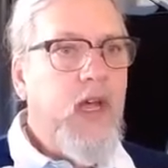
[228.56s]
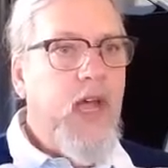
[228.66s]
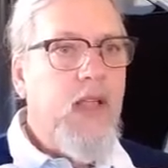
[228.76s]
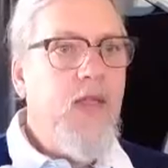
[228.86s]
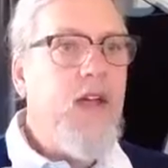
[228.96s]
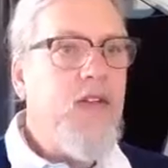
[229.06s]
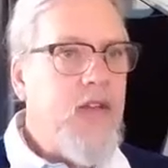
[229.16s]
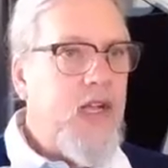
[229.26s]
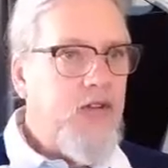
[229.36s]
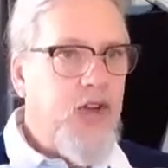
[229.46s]
unless
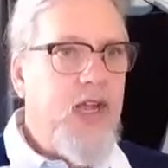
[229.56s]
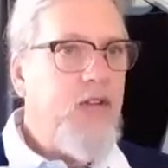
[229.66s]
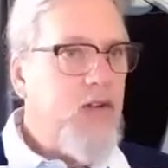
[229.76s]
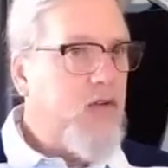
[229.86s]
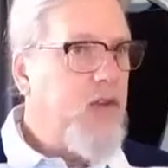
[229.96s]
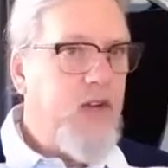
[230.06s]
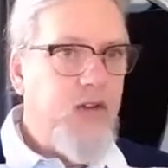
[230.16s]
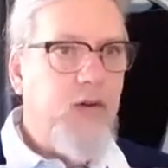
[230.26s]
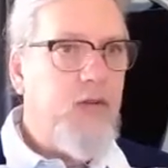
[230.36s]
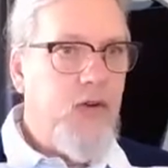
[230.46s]
it changes the
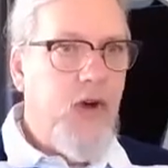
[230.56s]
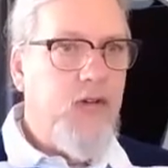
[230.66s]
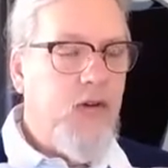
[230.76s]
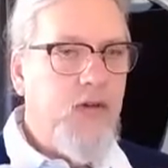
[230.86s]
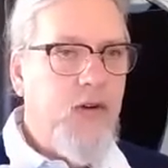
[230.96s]
internal structure.